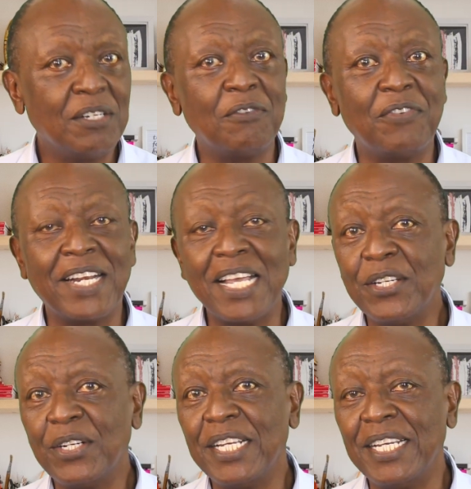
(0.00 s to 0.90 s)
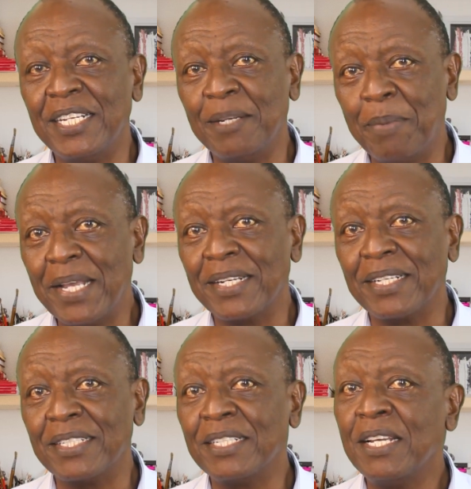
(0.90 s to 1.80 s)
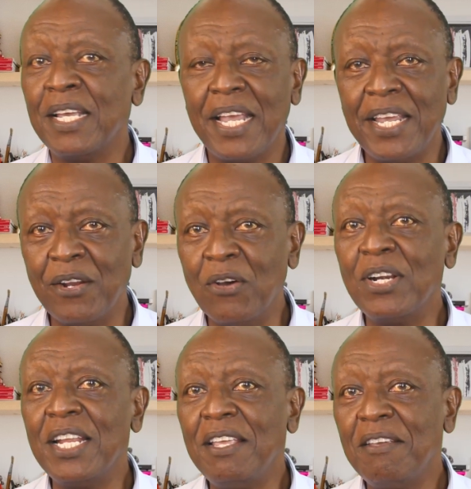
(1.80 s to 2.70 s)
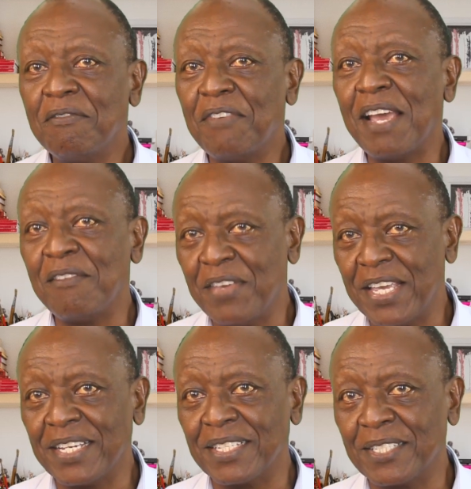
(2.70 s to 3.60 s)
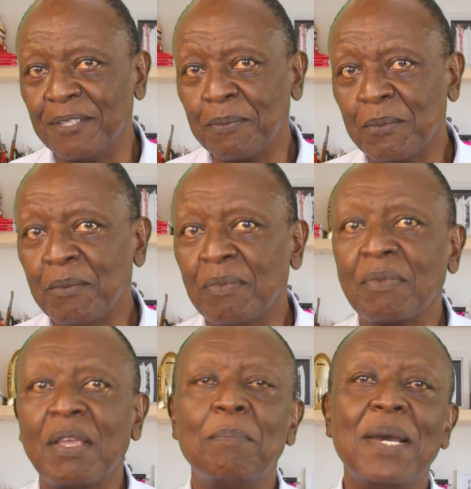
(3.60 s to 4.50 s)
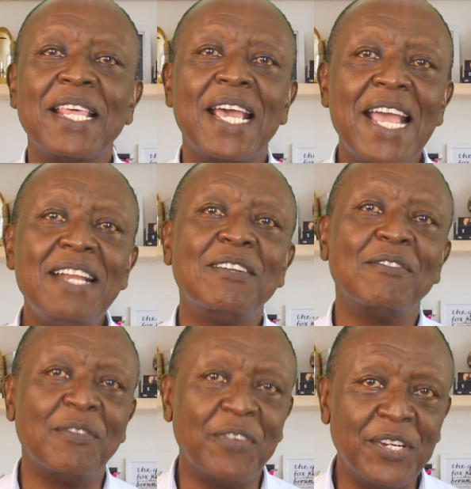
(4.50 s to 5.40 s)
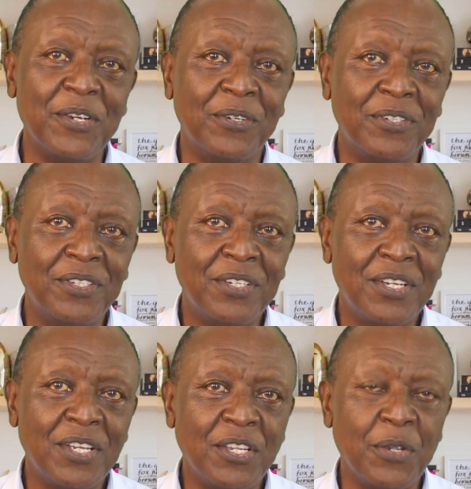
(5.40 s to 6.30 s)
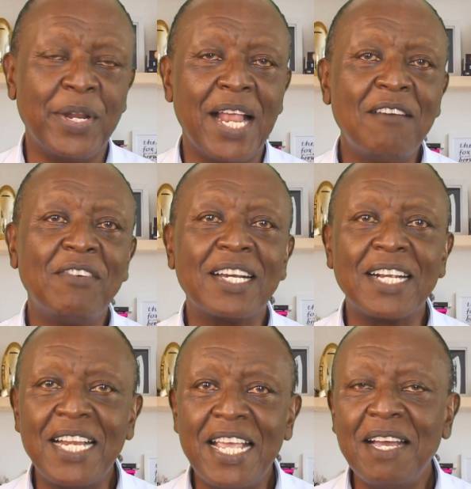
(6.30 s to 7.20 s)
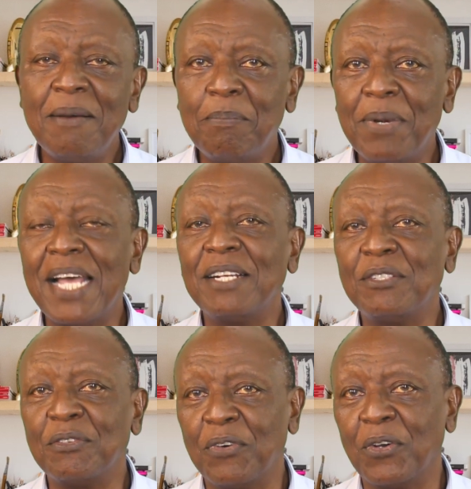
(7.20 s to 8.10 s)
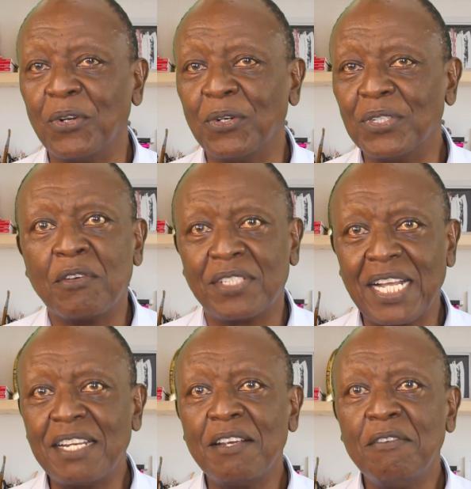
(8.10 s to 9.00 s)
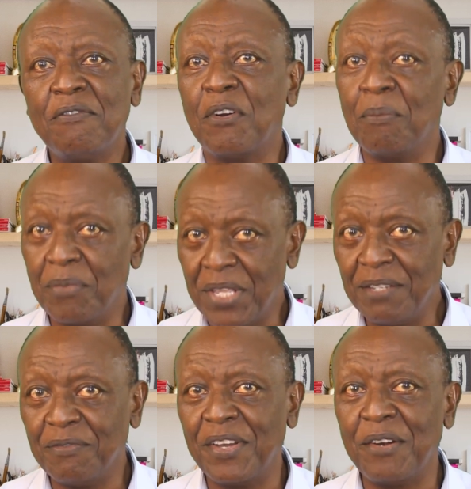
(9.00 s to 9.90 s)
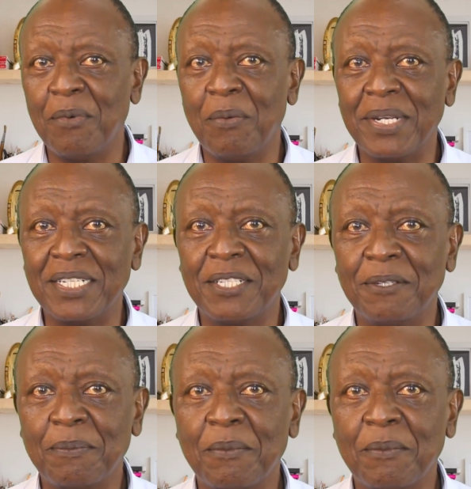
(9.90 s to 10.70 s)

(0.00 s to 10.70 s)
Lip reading: to financially independent in only 5 years. By the end of the video, you will have a clear plan to follow, starting from this very moment.